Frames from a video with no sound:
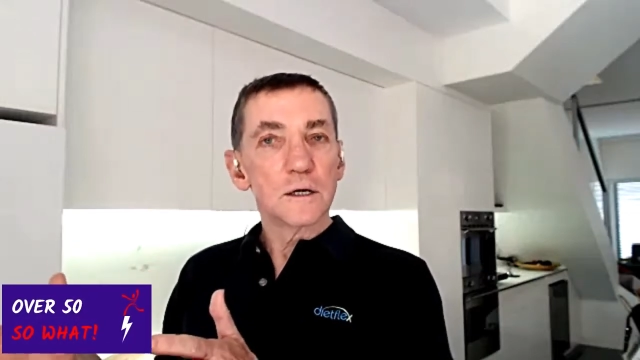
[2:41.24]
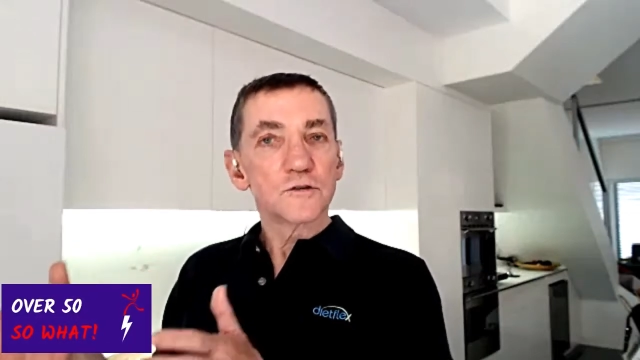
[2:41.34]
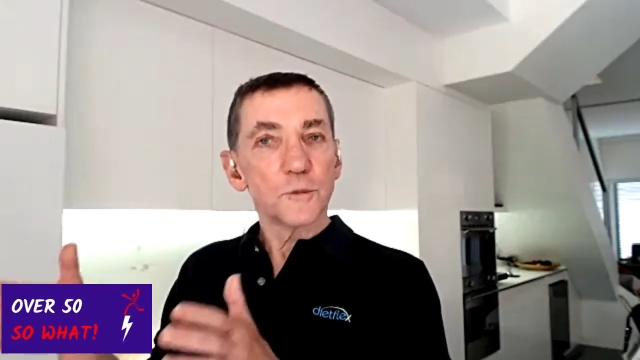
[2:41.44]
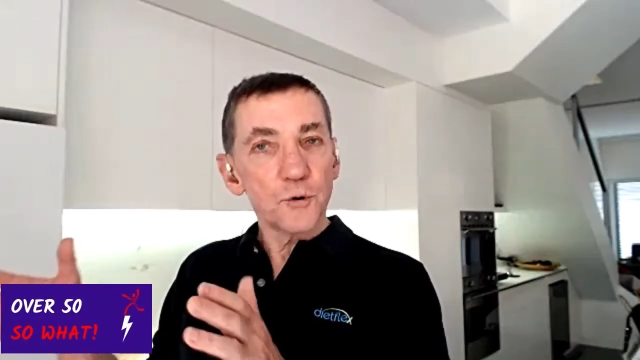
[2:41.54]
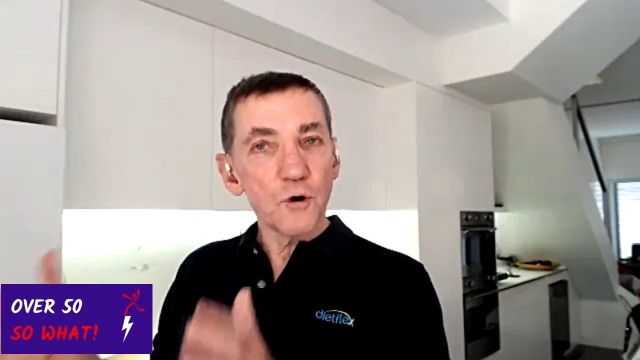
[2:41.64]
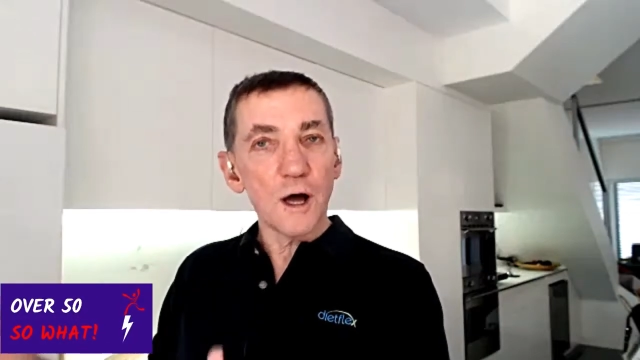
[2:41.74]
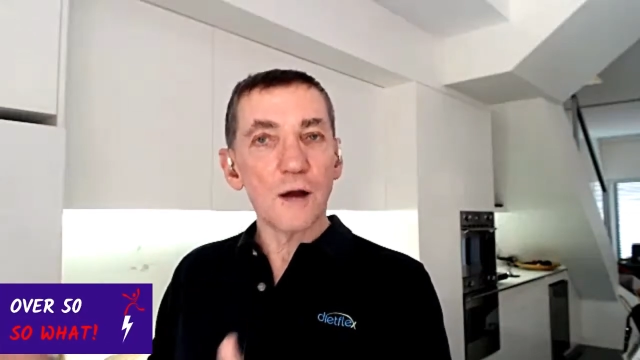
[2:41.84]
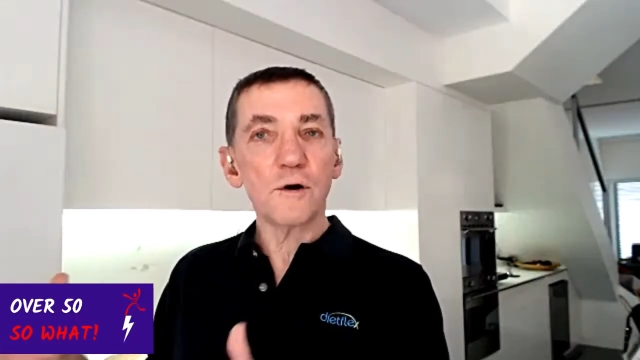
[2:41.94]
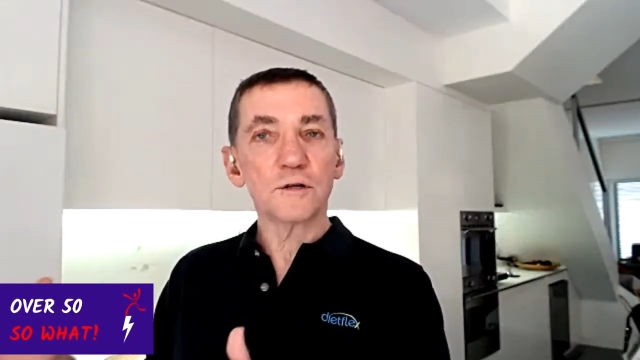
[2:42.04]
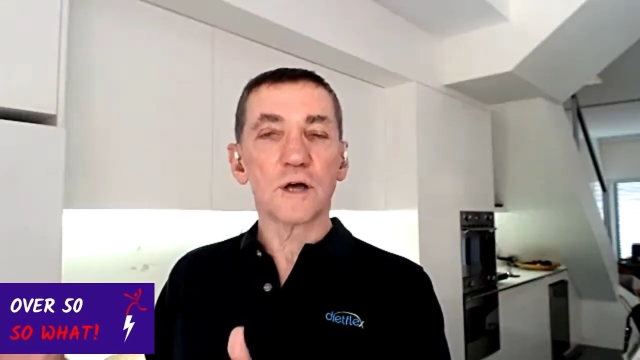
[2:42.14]
to
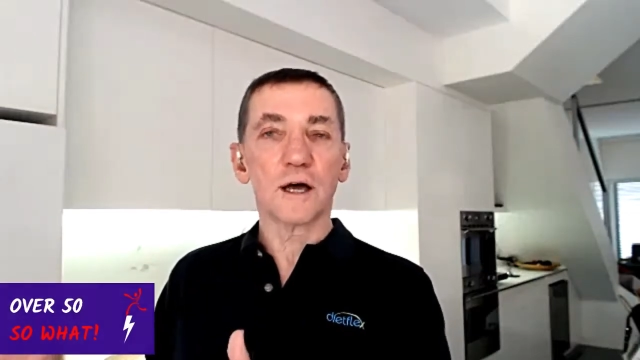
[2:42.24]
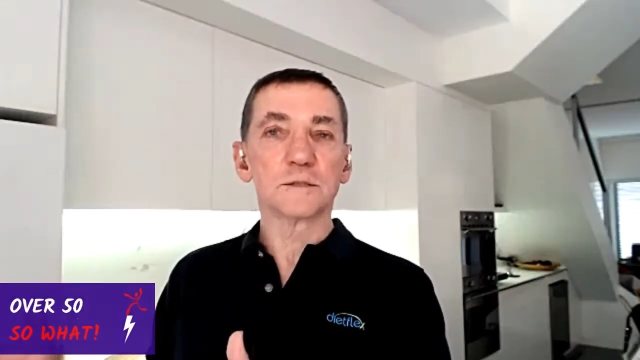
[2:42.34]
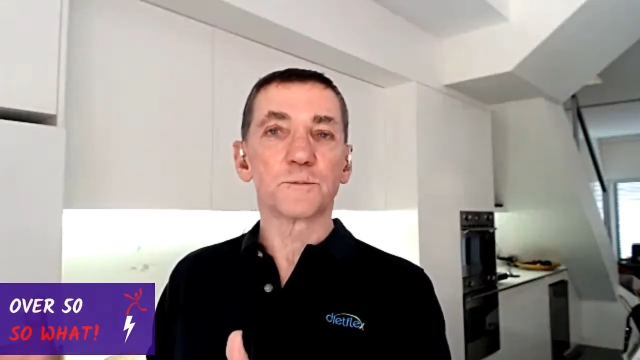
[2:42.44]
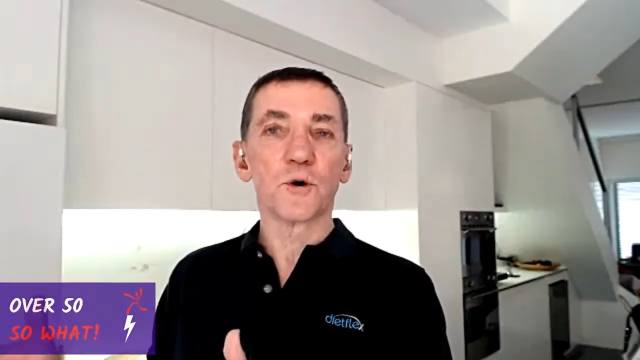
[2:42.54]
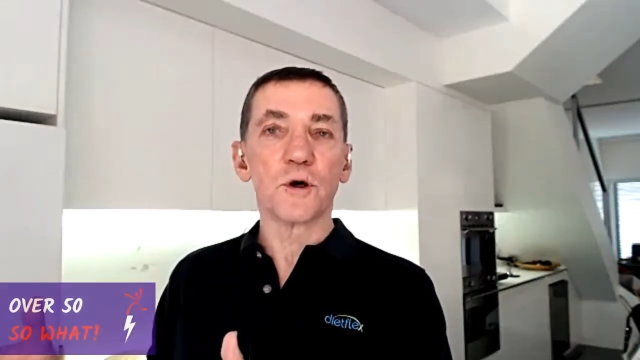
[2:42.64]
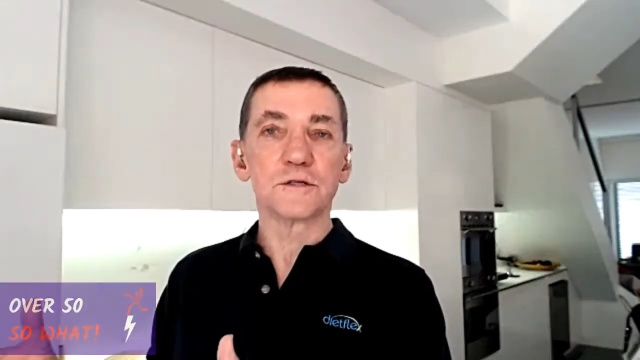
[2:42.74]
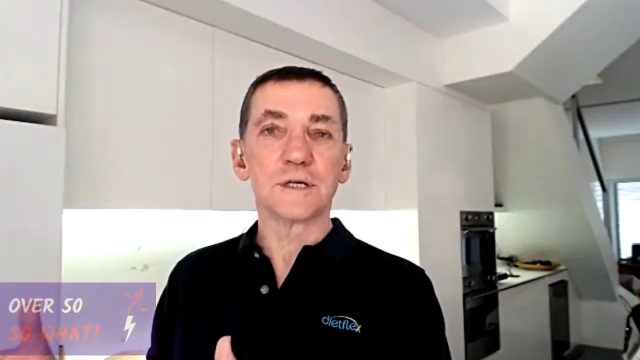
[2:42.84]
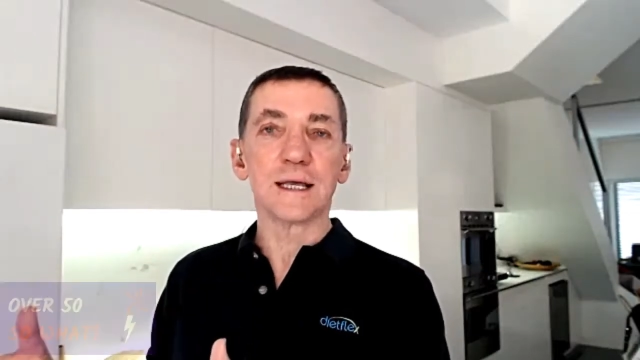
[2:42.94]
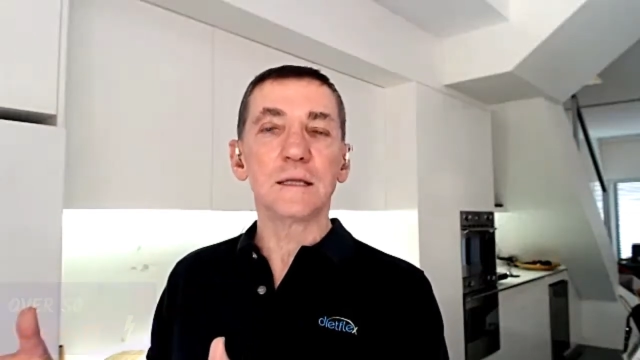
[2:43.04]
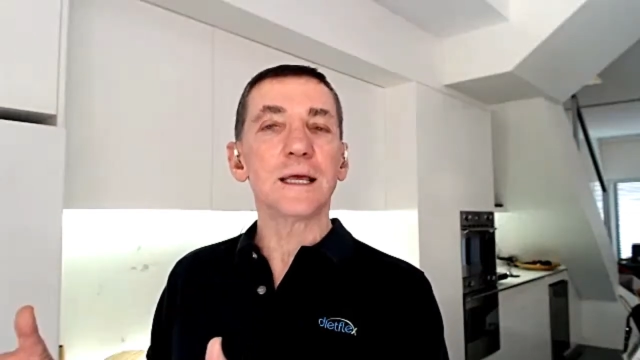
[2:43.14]
prioritize
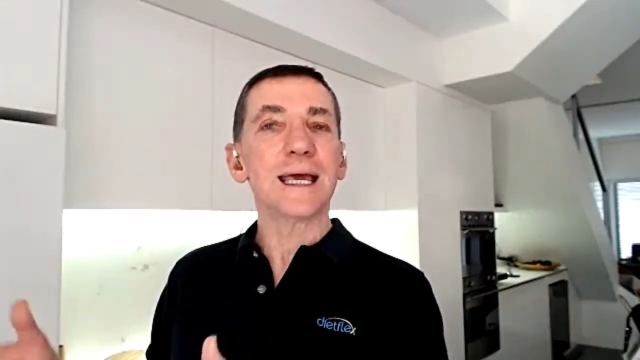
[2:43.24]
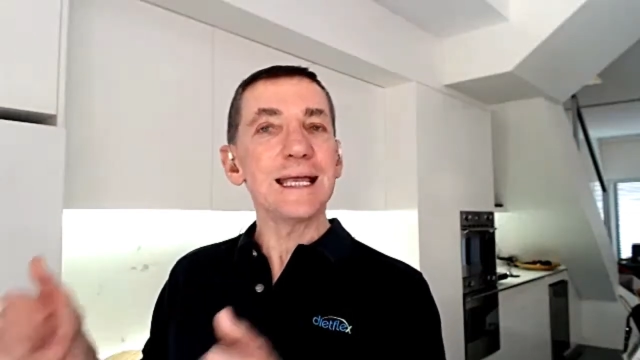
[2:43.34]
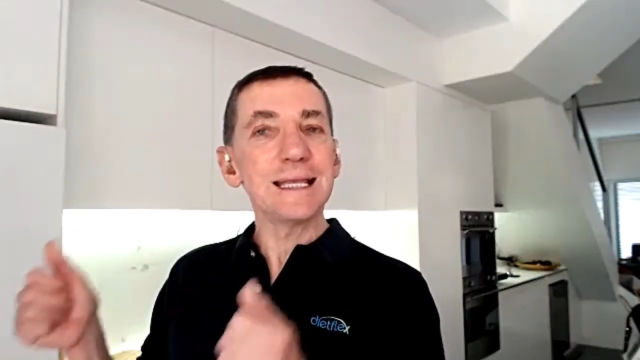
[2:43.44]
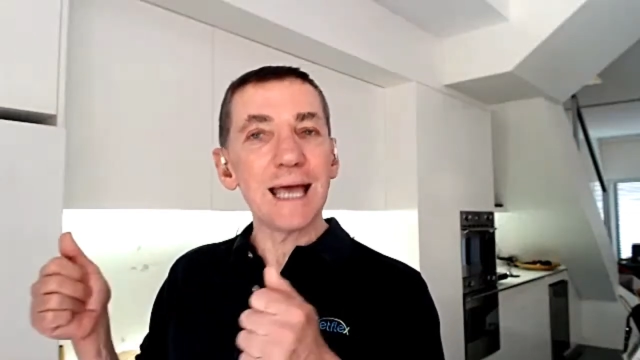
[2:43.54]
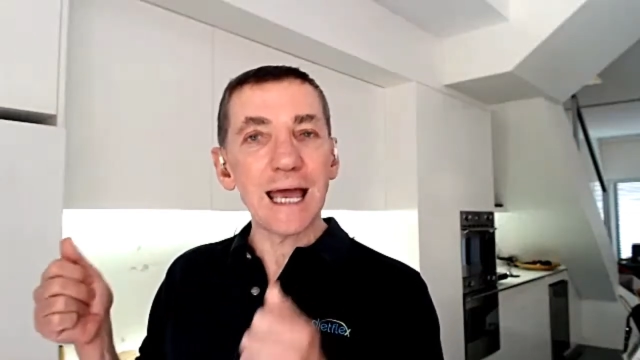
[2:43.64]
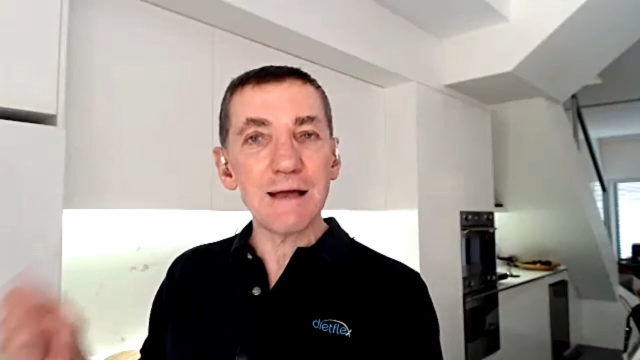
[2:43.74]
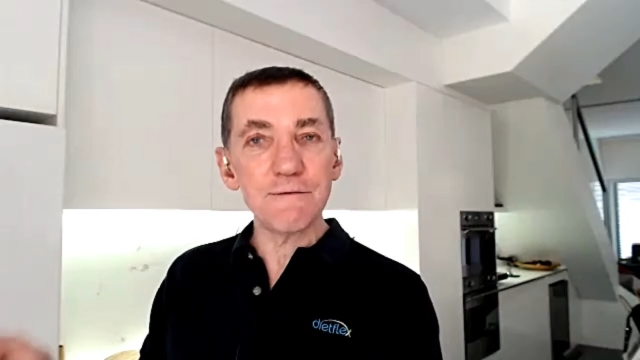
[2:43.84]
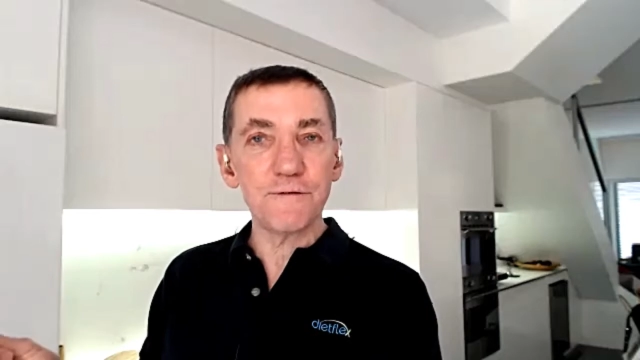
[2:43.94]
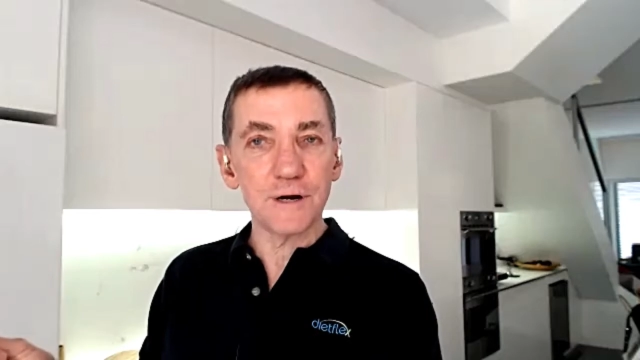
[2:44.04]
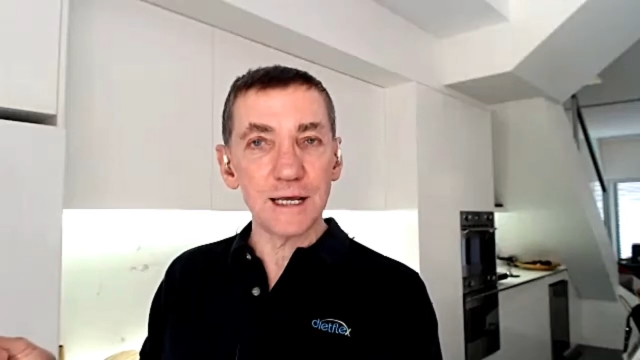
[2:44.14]
protein in
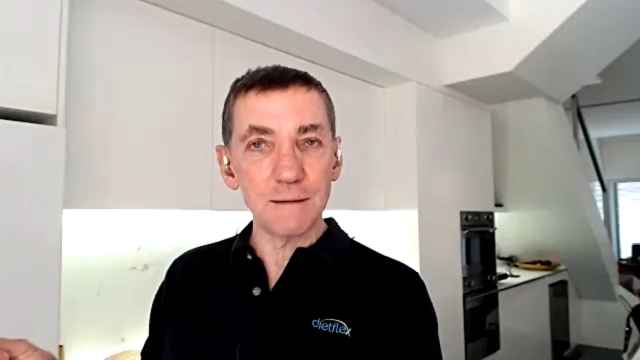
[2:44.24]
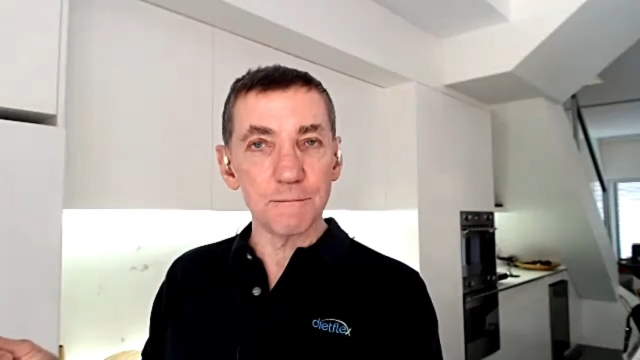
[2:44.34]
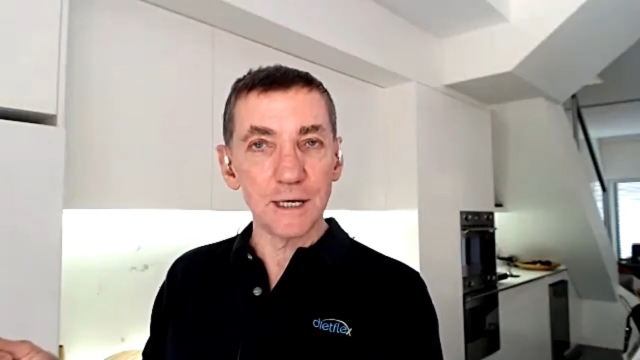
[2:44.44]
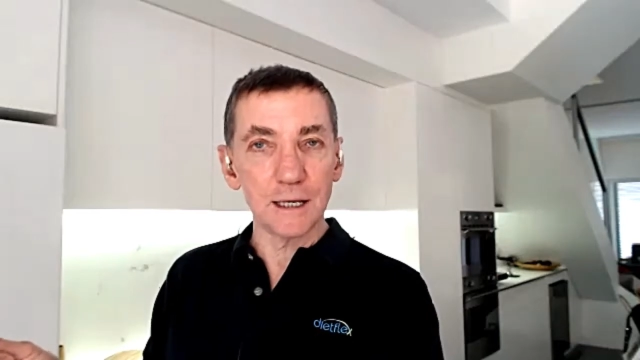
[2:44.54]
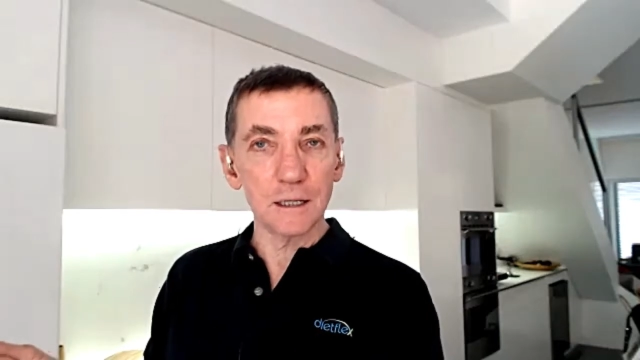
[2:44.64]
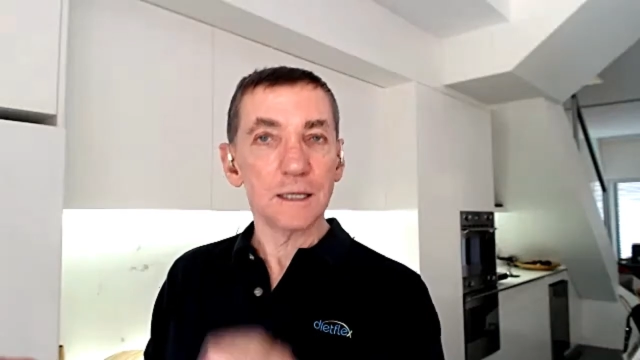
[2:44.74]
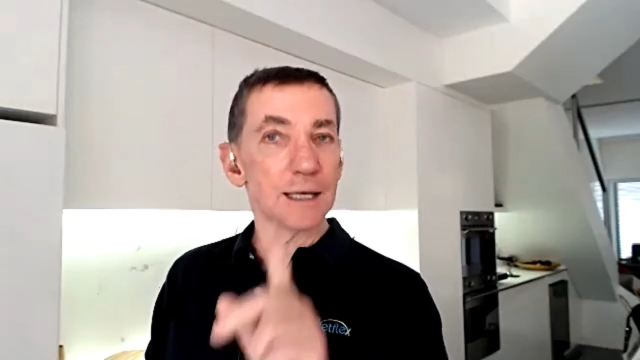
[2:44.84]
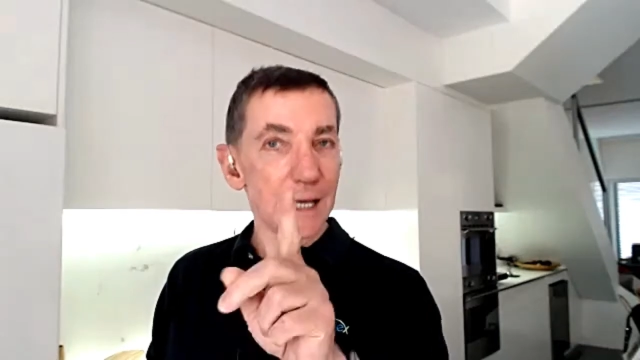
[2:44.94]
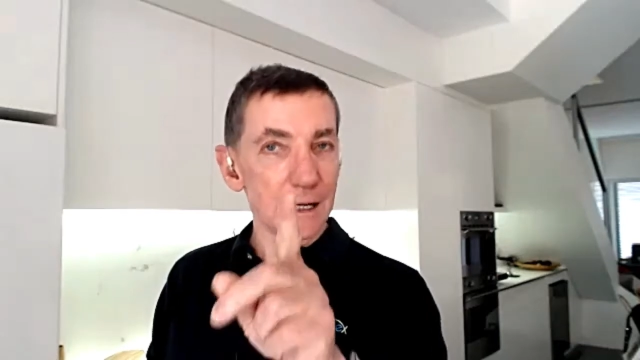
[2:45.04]
every meal,